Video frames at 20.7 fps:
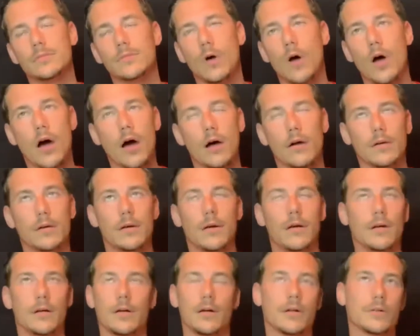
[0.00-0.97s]

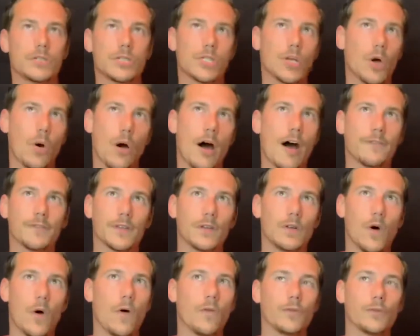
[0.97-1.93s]

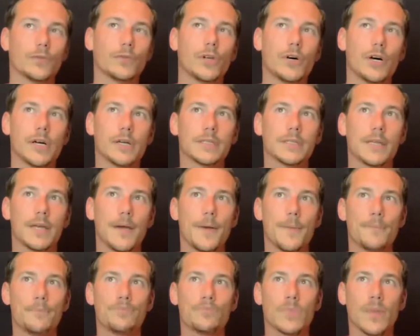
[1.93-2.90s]
often overlooked,
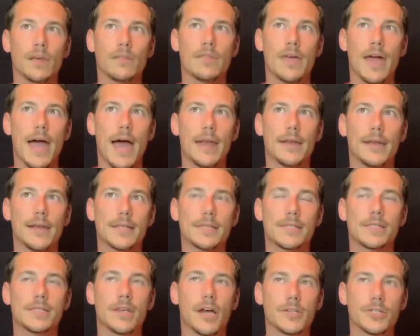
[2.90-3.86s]
that
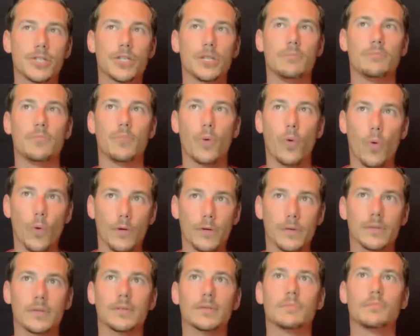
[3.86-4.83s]
it's such an
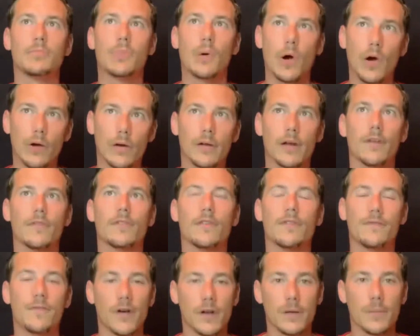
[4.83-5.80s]
important part of
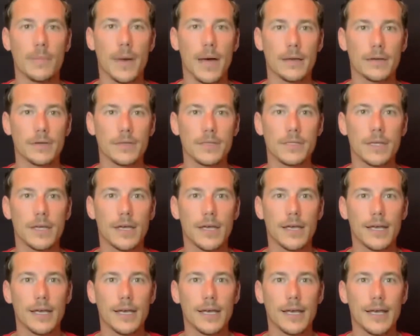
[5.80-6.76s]
the fundamentals,
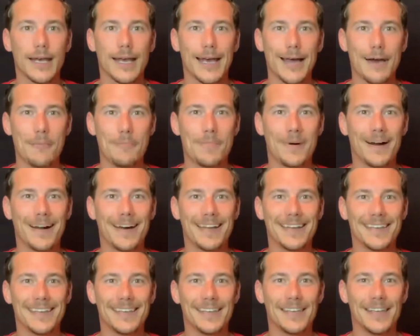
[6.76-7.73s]

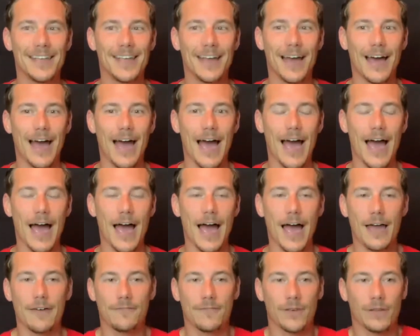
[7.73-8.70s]
but
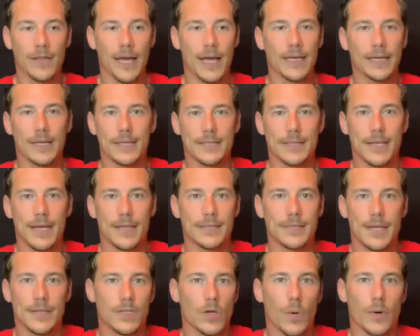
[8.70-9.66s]
I feel like
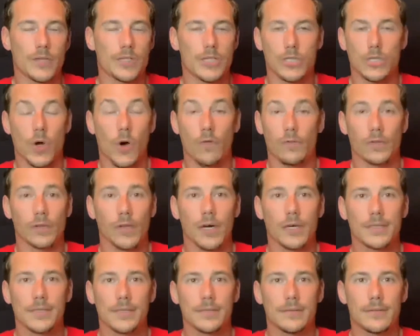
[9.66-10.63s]
it's always just
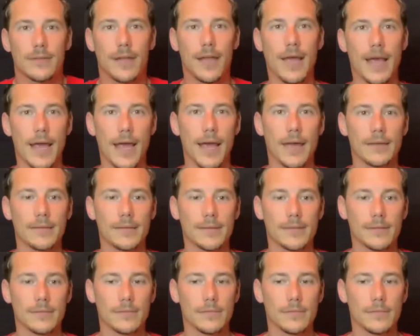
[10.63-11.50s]
overlooked. And